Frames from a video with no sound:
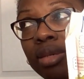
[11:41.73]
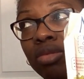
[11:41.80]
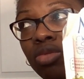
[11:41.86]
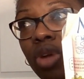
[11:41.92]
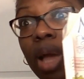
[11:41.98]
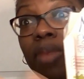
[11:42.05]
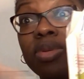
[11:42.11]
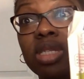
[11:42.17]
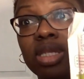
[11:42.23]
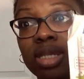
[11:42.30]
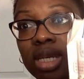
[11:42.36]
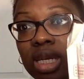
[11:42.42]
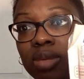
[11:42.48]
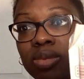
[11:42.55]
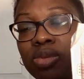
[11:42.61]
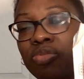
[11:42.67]
grab
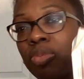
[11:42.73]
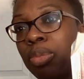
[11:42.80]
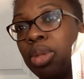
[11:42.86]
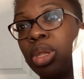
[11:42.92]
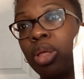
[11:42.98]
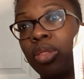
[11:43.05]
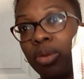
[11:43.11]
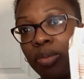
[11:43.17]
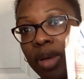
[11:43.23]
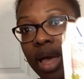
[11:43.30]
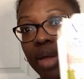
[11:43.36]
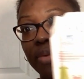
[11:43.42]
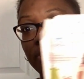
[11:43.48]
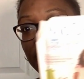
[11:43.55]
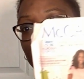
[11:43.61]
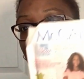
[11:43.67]
sleeves from another
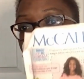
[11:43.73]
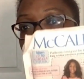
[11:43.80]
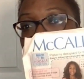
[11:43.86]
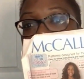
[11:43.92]
pattern for it.